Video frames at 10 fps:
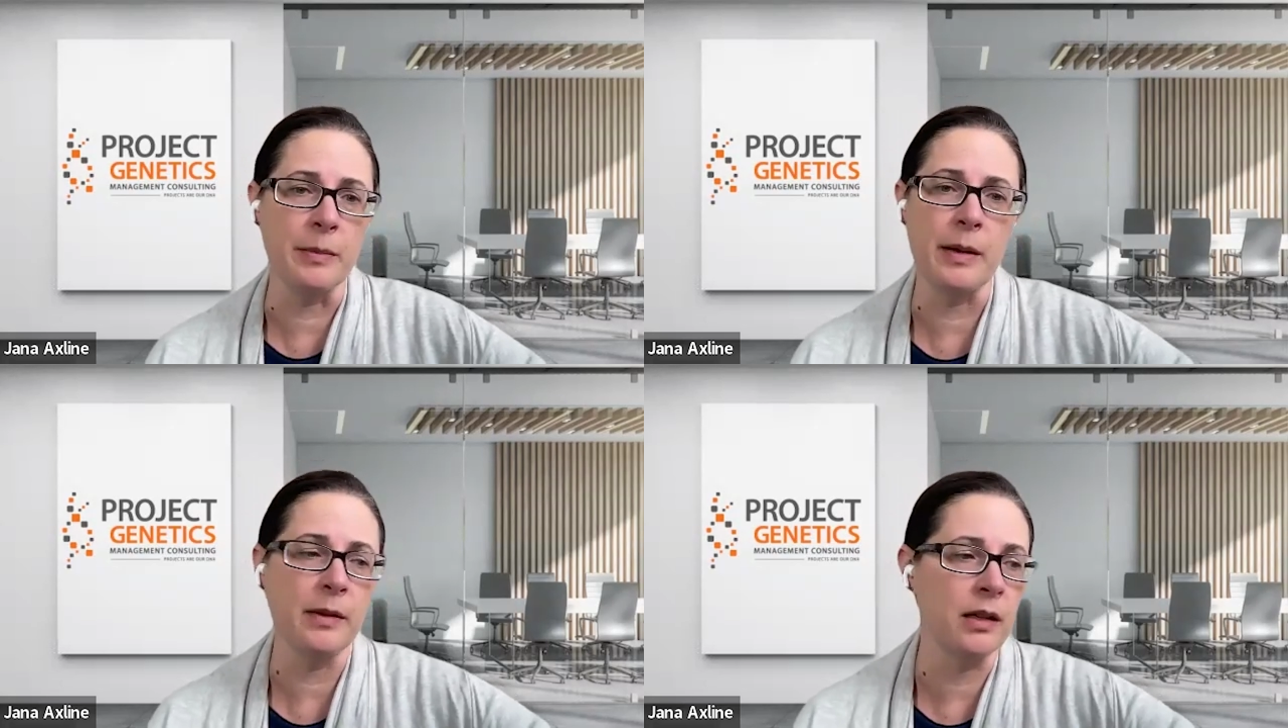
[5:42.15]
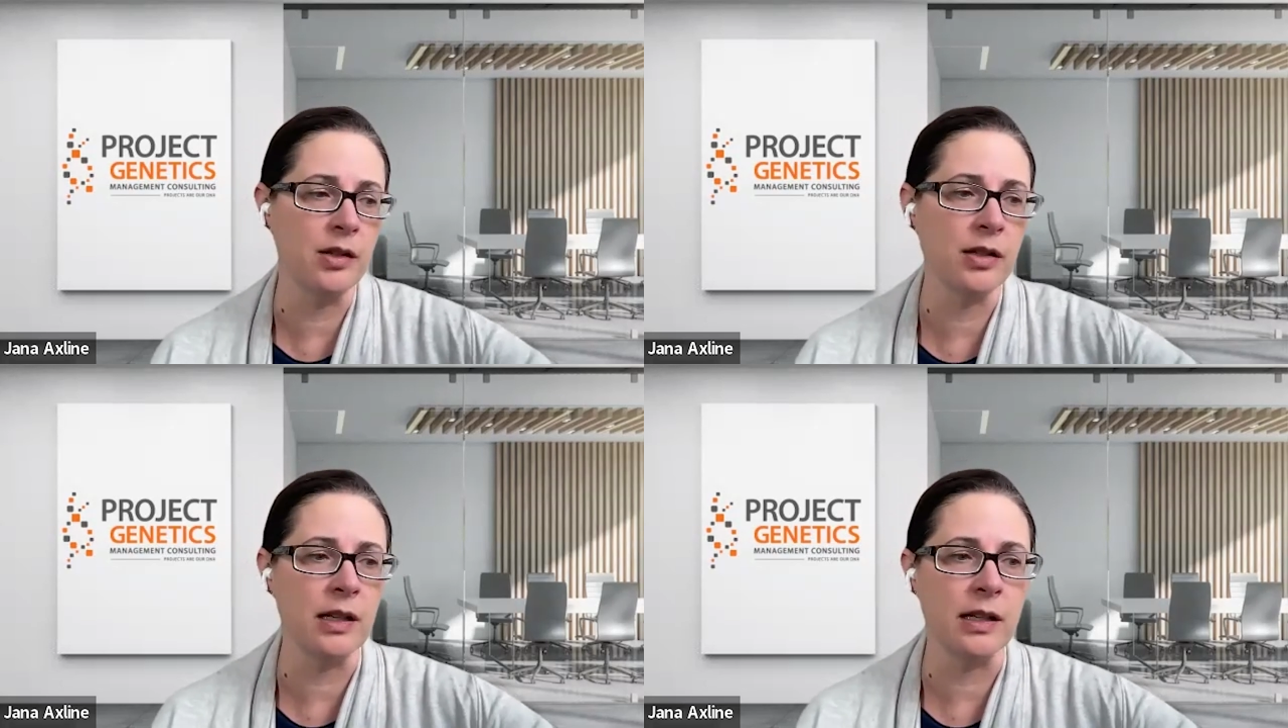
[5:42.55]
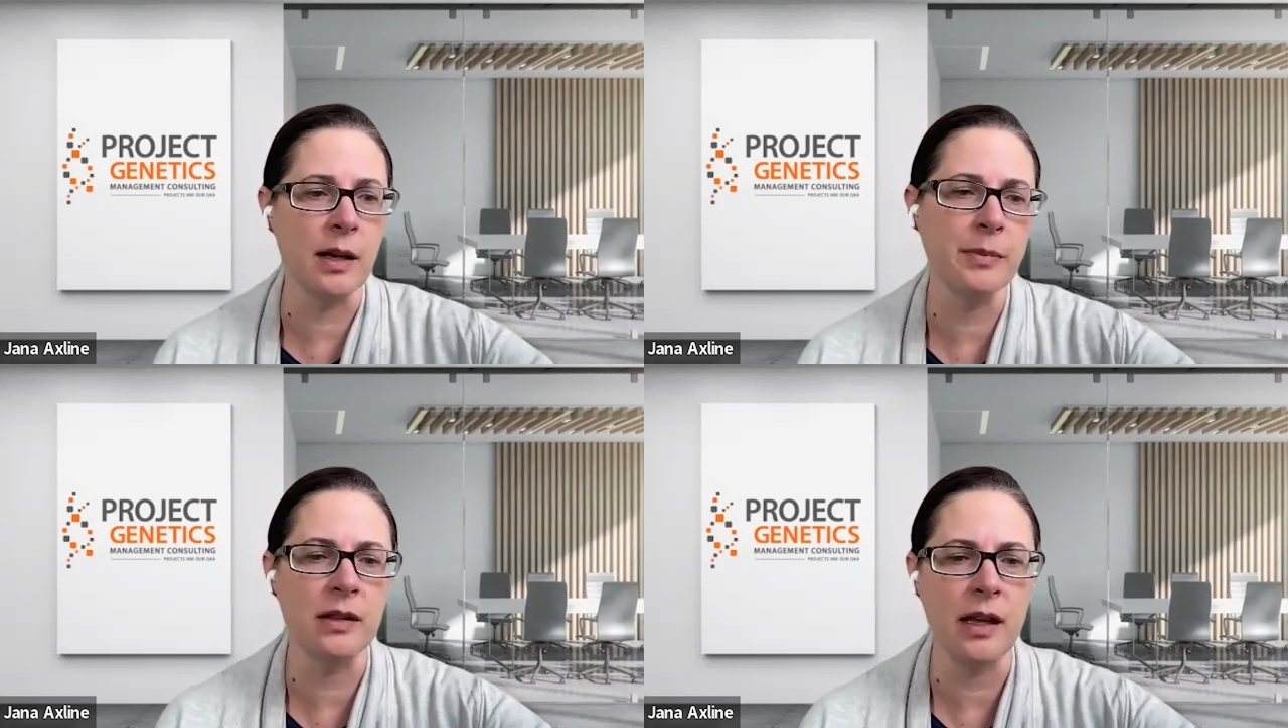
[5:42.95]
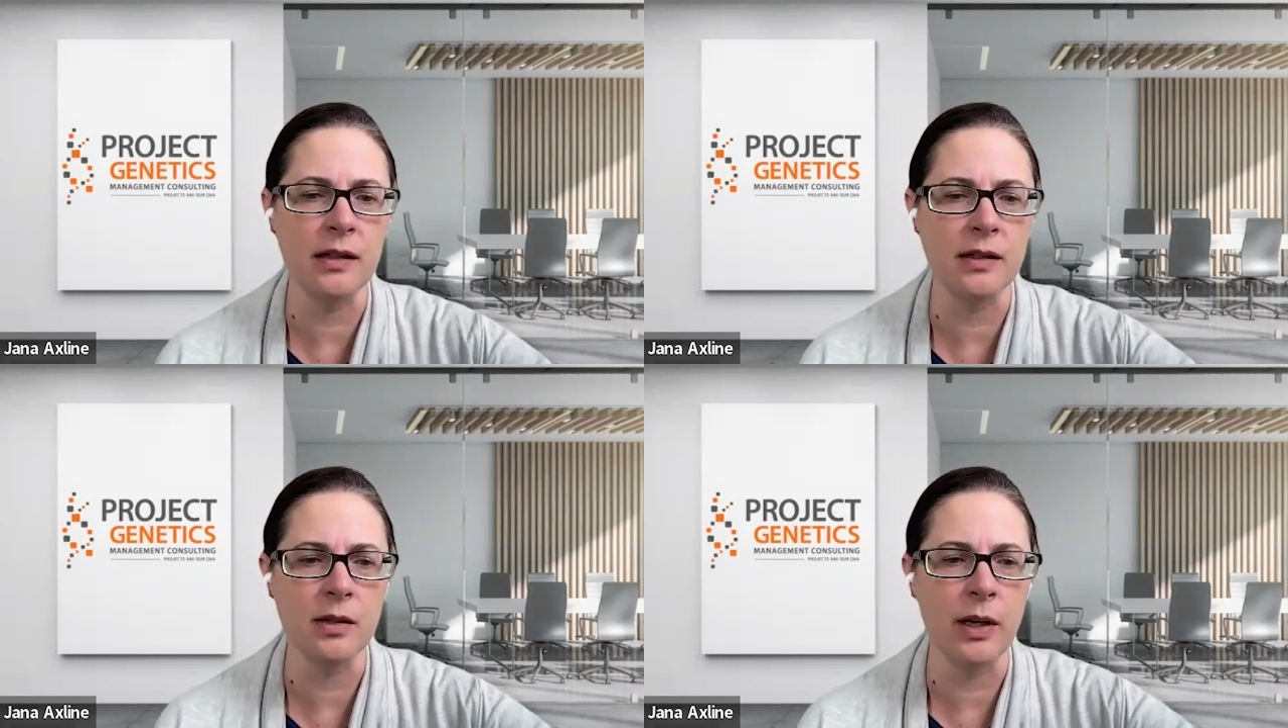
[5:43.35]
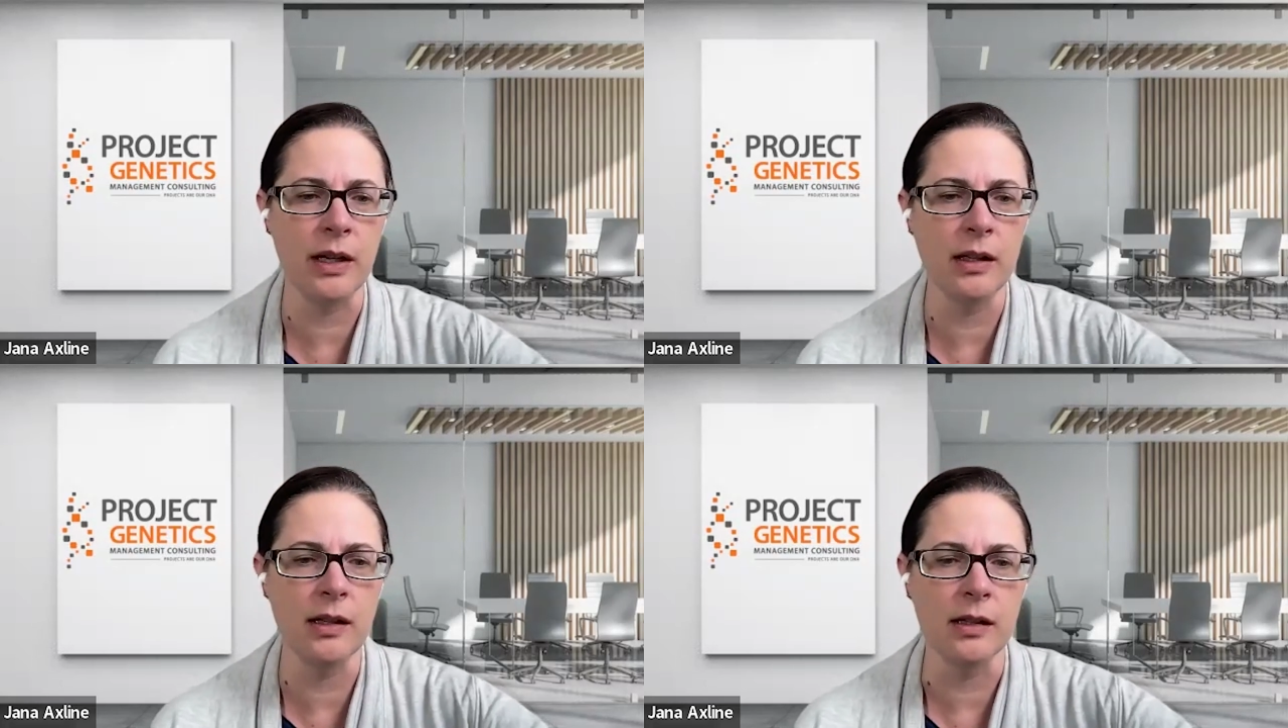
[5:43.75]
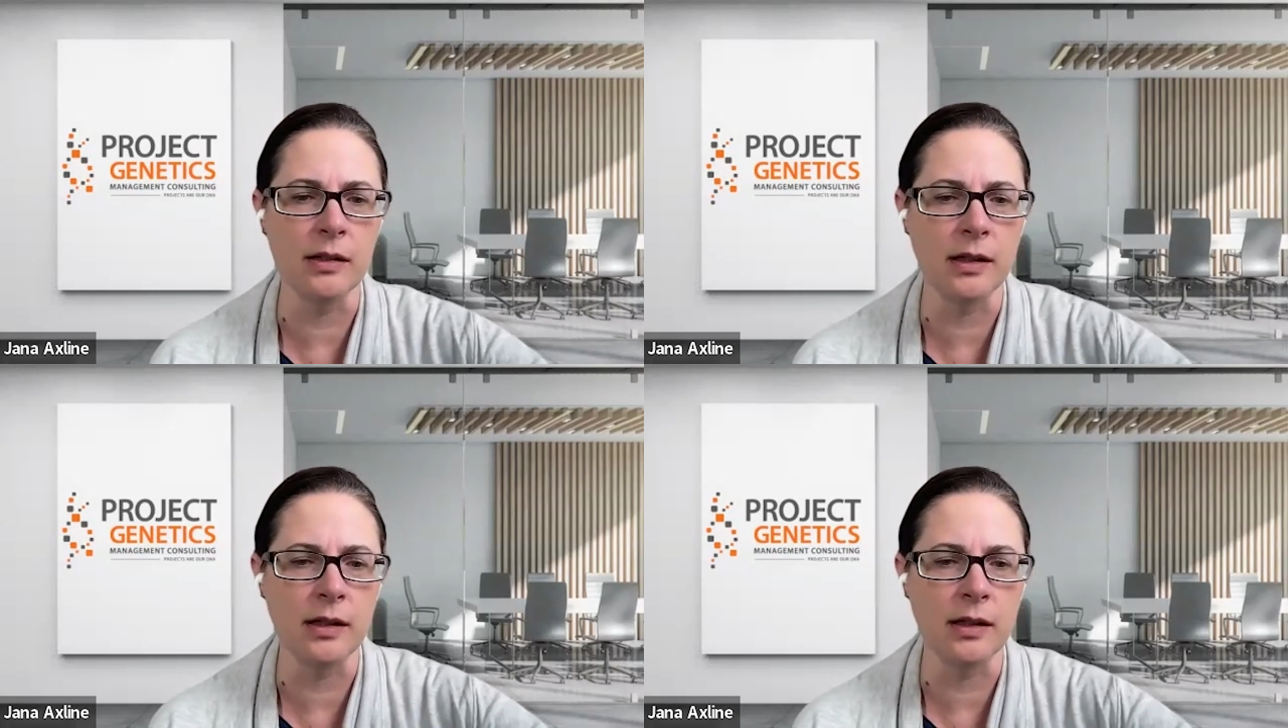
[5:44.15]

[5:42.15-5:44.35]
Maybe they just accept that that's the way it is.